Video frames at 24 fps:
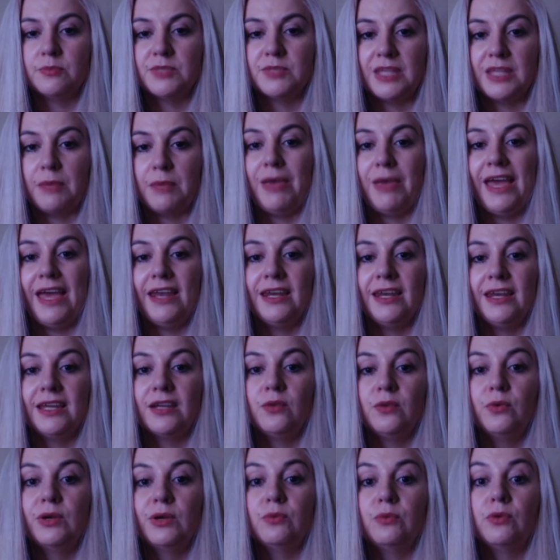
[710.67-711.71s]
they panic
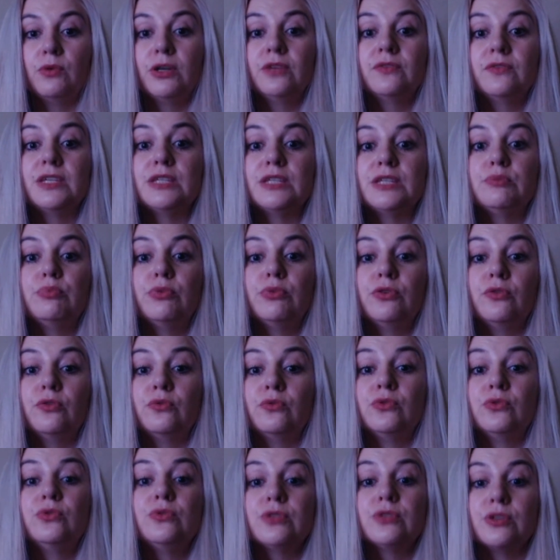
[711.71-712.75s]
when one of these
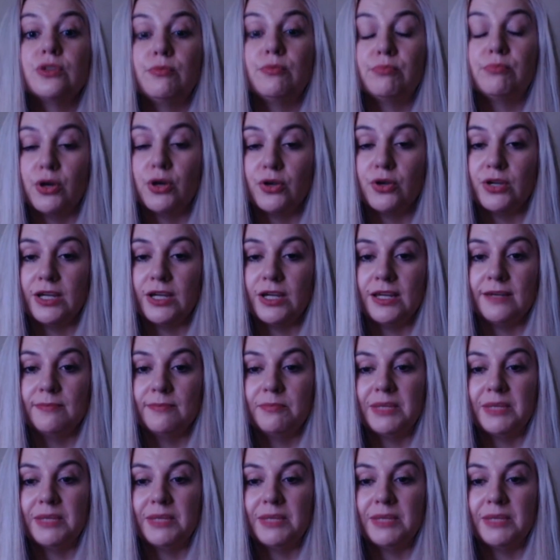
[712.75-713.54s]
rules are broken,